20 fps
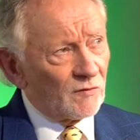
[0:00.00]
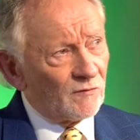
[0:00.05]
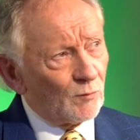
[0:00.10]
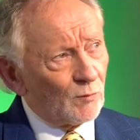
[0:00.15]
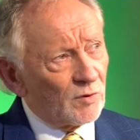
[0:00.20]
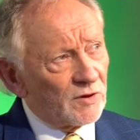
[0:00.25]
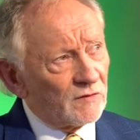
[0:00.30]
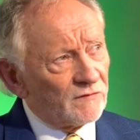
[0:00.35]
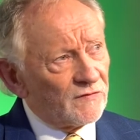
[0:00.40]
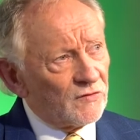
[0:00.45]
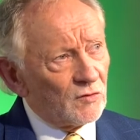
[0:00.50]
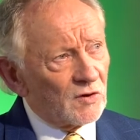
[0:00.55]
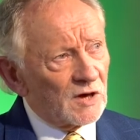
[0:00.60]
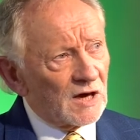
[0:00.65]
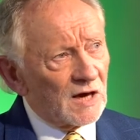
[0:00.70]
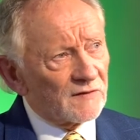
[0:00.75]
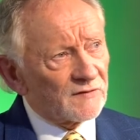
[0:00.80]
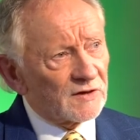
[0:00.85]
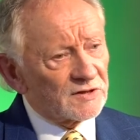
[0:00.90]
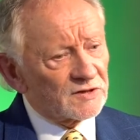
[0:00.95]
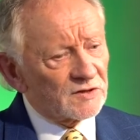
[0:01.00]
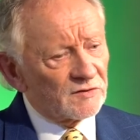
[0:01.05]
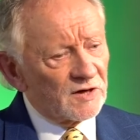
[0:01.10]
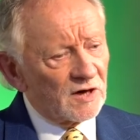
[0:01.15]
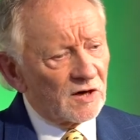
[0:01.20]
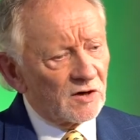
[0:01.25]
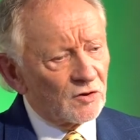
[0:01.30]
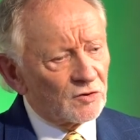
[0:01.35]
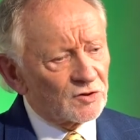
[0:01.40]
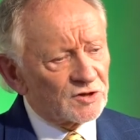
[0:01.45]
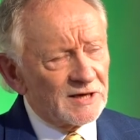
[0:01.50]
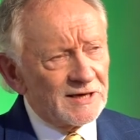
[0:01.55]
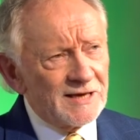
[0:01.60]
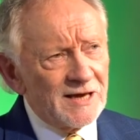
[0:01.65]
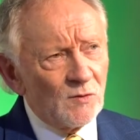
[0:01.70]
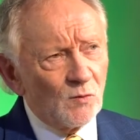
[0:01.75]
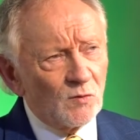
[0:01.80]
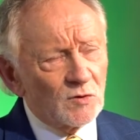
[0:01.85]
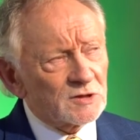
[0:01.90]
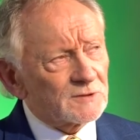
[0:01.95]
of the, one of the few Catholics in the RUC,
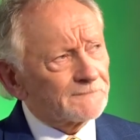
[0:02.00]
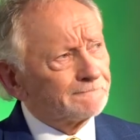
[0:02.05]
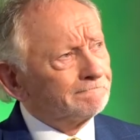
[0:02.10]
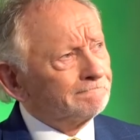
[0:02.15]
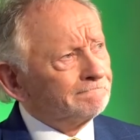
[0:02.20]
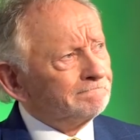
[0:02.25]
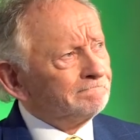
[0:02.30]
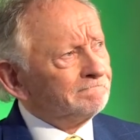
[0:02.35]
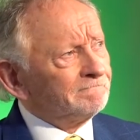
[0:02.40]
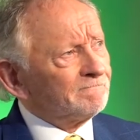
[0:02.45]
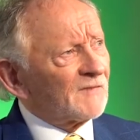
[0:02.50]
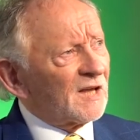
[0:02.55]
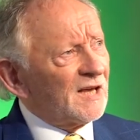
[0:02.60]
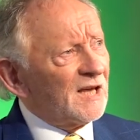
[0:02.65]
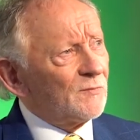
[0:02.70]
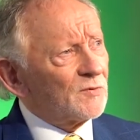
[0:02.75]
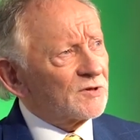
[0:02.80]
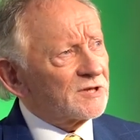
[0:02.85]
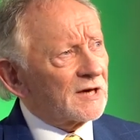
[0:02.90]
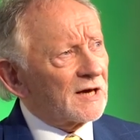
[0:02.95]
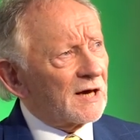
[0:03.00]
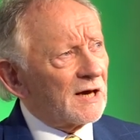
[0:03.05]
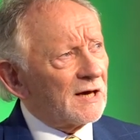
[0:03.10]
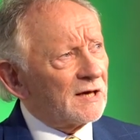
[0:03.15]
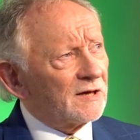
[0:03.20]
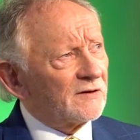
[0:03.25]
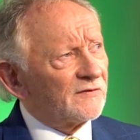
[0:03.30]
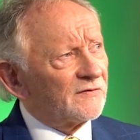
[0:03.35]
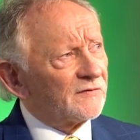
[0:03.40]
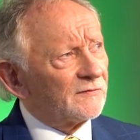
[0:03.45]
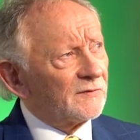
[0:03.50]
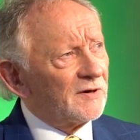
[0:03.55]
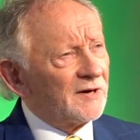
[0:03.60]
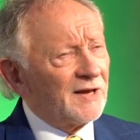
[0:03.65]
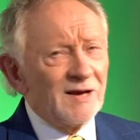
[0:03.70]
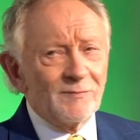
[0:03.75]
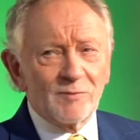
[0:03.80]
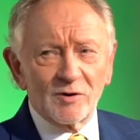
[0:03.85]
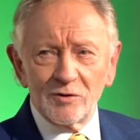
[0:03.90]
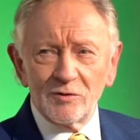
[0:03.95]
he was he was the kind of
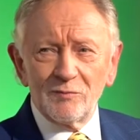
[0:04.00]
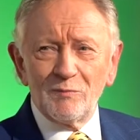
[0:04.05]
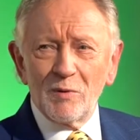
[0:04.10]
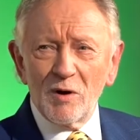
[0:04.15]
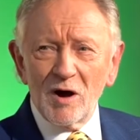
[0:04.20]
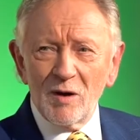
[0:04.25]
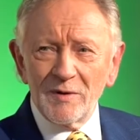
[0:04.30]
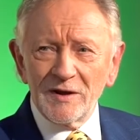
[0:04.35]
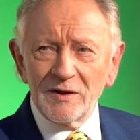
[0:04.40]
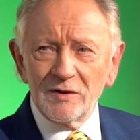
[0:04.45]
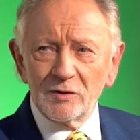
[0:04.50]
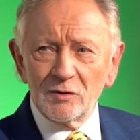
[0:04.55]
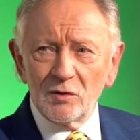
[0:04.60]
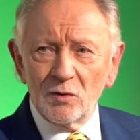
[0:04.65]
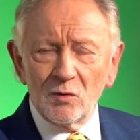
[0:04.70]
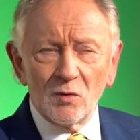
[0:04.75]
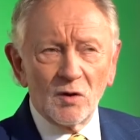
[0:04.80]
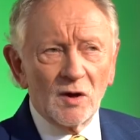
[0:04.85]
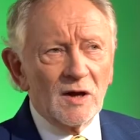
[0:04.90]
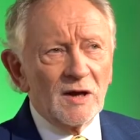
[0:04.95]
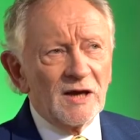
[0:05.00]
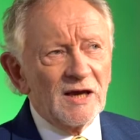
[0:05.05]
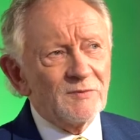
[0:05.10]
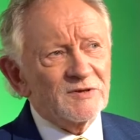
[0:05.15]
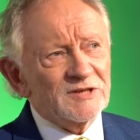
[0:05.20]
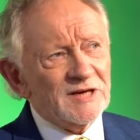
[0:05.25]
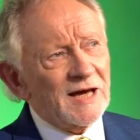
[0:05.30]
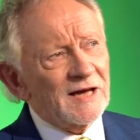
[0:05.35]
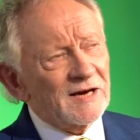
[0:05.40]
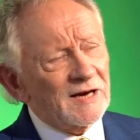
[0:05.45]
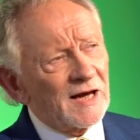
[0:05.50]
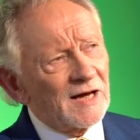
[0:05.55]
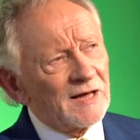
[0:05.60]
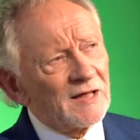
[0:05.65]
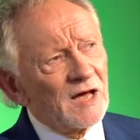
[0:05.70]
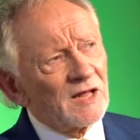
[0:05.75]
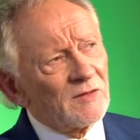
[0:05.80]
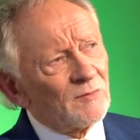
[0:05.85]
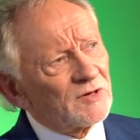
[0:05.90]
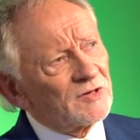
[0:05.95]
neighborhood Bobby. You know, he was the kind of
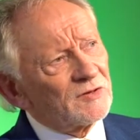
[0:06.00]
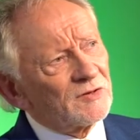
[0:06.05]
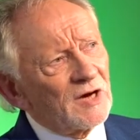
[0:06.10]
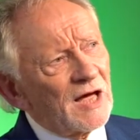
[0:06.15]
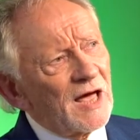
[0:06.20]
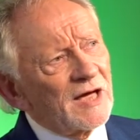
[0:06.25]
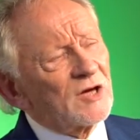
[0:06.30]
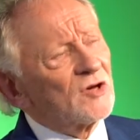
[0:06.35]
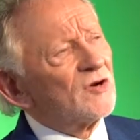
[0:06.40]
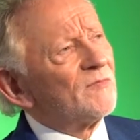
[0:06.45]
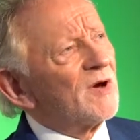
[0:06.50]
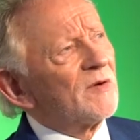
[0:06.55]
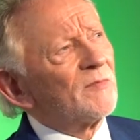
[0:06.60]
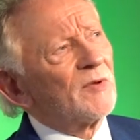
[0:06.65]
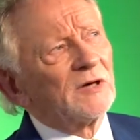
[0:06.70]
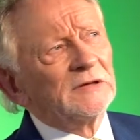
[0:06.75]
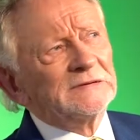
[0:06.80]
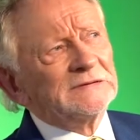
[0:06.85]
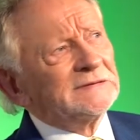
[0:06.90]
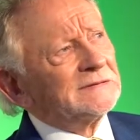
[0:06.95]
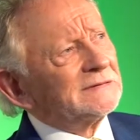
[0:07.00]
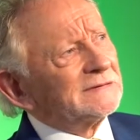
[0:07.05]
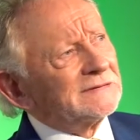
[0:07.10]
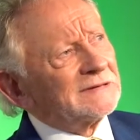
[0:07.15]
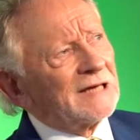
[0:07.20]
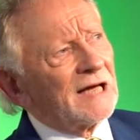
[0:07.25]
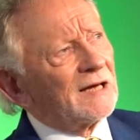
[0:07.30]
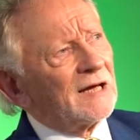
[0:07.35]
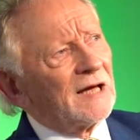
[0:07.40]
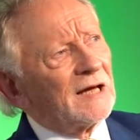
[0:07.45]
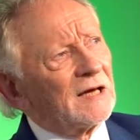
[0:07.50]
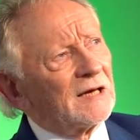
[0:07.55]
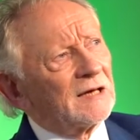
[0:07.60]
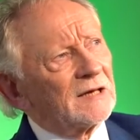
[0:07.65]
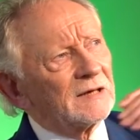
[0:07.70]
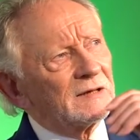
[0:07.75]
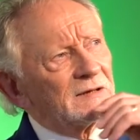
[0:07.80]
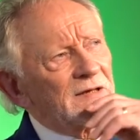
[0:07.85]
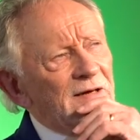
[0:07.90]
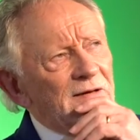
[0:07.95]
guy. I can remember uh,
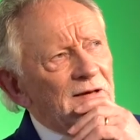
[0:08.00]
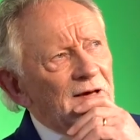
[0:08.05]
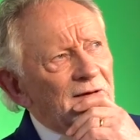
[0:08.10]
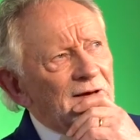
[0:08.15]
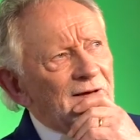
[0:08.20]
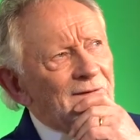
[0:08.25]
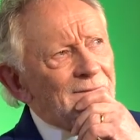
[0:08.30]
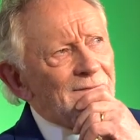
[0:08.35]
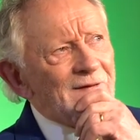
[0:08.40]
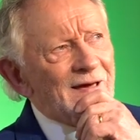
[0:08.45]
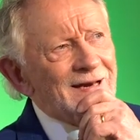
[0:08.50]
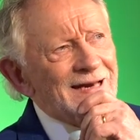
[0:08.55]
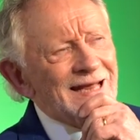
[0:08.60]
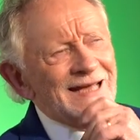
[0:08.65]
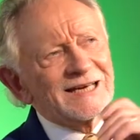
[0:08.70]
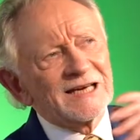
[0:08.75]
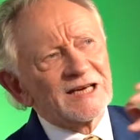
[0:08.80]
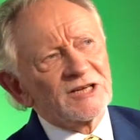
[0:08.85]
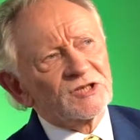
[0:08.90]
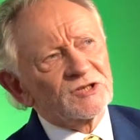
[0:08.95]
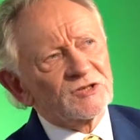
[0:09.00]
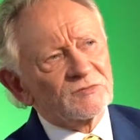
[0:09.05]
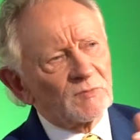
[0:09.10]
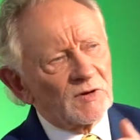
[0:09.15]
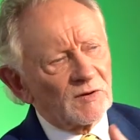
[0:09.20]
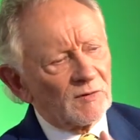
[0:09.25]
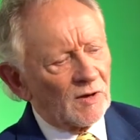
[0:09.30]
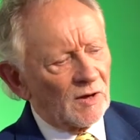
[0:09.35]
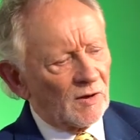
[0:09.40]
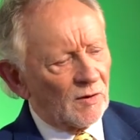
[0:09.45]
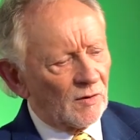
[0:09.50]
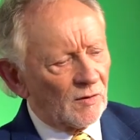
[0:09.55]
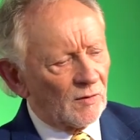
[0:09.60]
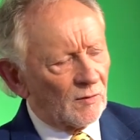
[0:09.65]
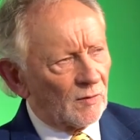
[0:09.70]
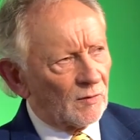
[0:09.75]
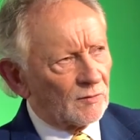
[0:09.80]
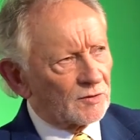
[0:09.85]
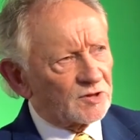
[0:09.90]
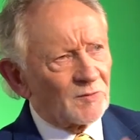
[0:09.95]
uh, like a, a, an endless uh,
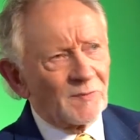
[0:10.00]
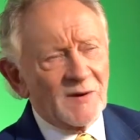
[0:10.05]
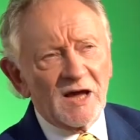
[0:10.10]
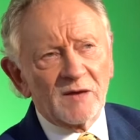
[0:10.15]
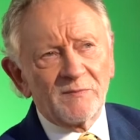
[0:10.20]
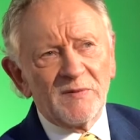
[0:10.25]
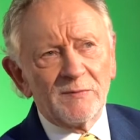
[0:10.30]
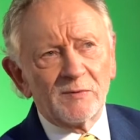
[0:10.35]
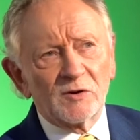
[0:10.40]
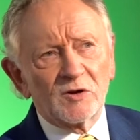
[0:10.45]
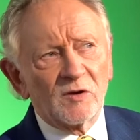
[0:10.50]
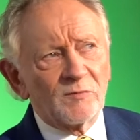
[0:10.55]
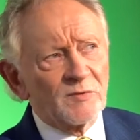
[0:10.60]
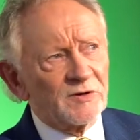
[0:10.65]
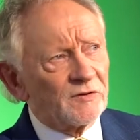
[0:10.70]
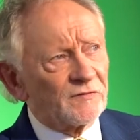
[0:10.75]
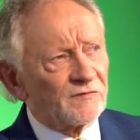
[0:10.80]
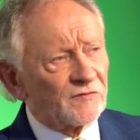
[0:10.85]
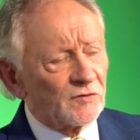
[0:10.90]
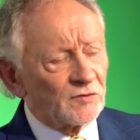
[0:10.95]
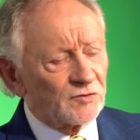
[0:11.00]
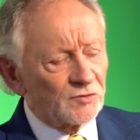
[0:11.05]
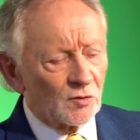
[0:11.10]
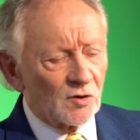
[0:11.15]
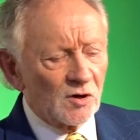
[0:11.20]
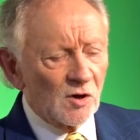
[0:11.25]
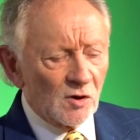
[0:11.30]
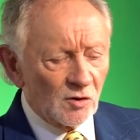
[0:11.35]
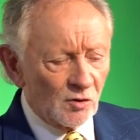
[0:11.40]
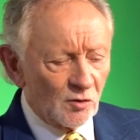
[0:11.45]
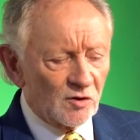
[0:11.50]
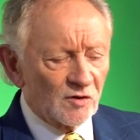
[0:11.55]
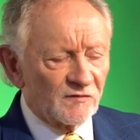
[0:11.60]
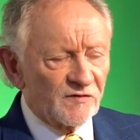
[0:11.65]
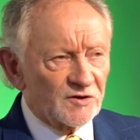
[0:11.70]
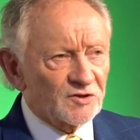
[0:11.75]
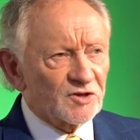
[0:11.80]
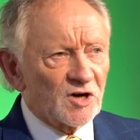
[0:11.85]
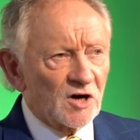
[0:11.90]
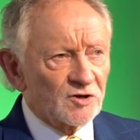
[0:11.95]
supply people coming to the front door looking
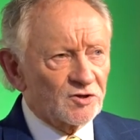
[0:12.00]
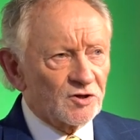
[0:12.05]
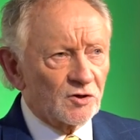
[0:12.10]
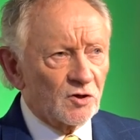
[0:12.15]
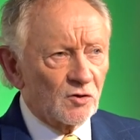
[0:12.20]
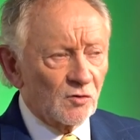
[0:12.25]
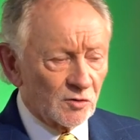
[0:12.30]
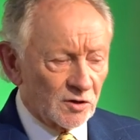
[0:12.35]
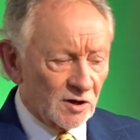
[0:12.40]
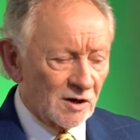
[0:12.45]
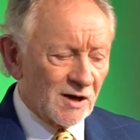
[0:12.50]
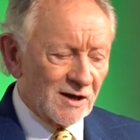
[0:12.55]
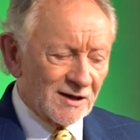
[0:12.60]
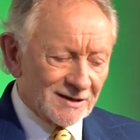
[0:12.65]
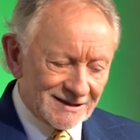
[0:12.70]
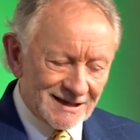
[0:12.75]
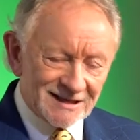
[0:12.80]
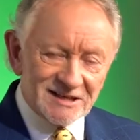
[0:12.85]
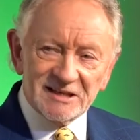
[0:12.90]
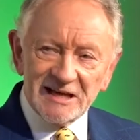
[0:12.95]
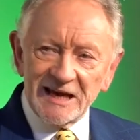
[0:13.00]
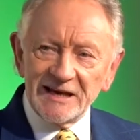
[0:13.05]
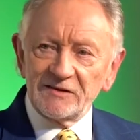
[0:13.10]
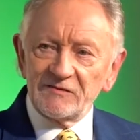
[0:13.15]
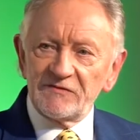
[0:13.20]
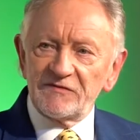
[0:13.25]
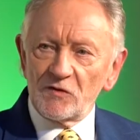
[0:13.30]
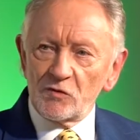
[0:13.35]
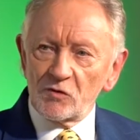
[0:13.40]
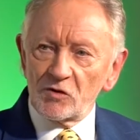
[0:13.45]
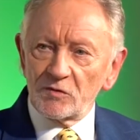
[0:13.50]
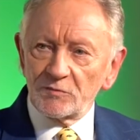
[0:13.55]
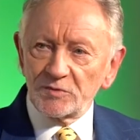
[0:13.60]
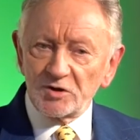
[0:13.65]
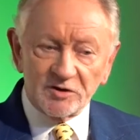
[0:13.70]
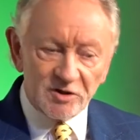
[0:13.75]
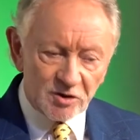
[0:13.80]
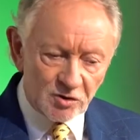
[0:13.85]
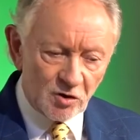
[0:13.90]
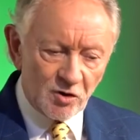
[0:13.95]
for Sergeant Coulter to sign forms
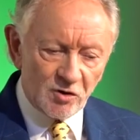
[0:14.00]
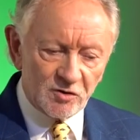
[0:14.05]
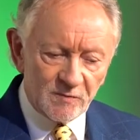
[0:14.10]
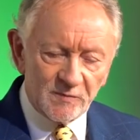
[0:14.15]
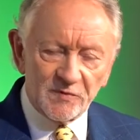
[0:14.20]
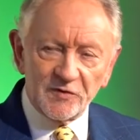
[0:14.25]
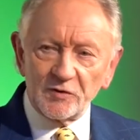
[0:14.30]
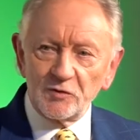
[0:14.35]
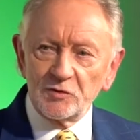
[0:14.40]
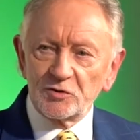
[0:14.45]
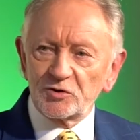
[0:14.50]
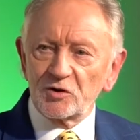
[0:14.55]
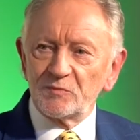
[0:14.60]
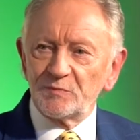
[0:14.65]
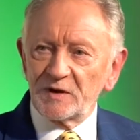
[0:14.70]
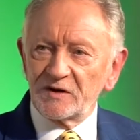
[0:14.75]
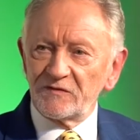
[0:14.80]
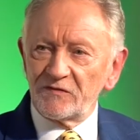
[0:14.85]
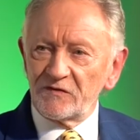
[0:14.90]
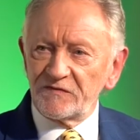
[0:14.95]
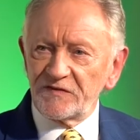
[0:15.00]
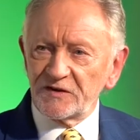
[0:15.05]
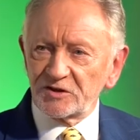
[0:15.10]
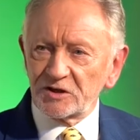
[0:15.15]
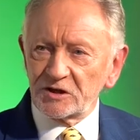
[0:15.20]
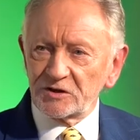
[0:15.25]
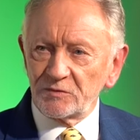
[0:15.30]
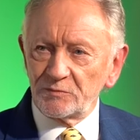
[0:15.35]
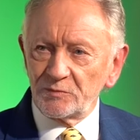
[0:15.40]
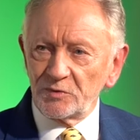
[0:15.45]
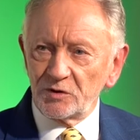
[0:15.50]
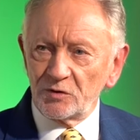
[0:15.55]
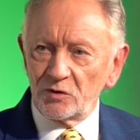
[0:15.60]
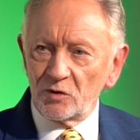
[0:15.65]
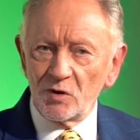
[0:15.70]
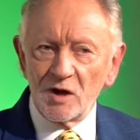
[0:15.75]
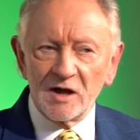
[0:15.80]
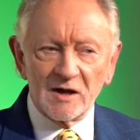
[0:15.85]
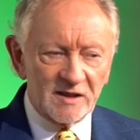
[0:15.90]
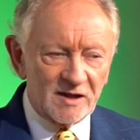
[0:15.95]
or to talk them through some bit of officialdom. You
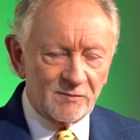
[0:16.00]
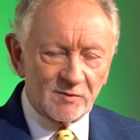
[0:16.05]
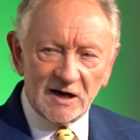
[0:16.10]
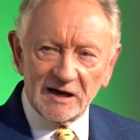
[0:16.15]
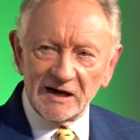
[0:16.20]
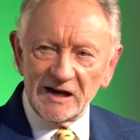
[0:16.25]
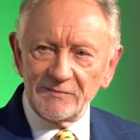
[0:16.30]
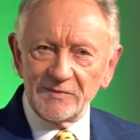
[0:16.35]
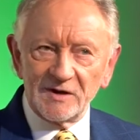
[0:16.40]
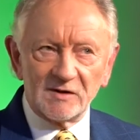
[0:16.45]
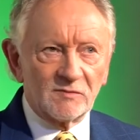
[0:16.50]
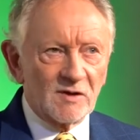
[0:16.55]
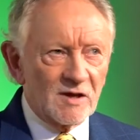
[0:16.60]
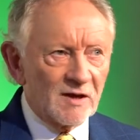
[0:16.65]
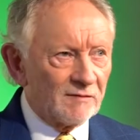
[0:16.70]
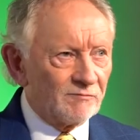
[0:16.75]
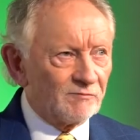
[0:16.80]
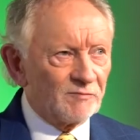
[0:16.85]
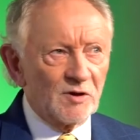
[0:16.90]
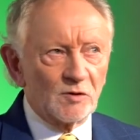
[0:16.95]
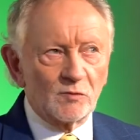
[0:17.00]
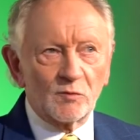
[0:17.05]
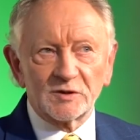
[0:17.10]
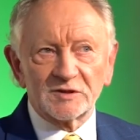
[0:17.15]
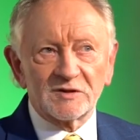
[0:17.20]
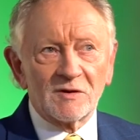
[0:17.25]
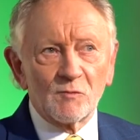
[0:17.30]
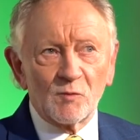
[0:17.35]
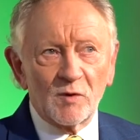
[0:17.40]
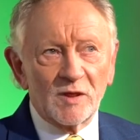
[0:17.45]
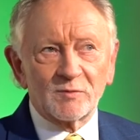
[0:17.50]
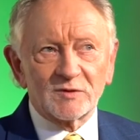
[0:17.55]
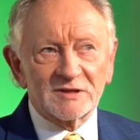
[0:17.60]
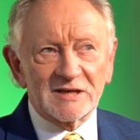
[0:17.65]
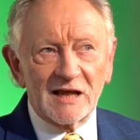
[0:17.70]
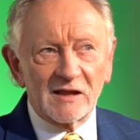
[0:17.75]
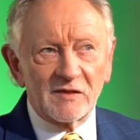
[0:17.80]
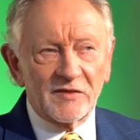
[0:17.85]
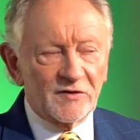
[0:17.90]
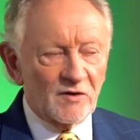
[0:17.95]
know, they were claiming, you know, was well, was
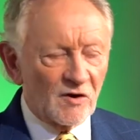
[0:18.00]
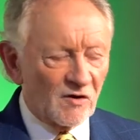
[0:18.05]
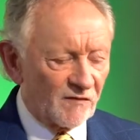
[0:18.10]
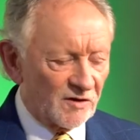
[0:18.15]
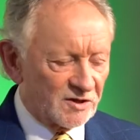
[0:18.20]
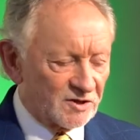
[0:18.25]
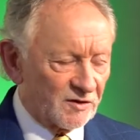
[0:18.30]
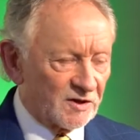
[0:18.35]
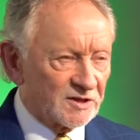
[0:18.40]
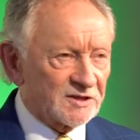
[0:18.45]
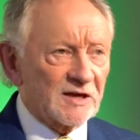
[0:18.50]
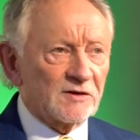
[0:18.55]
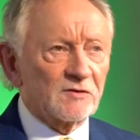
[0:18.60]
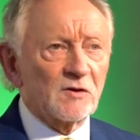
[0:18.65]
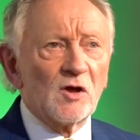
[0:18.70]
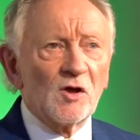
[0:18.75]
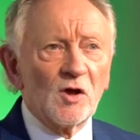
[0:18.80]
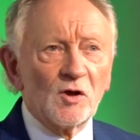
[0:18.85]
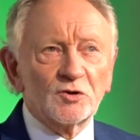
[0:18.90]
health coverage this that.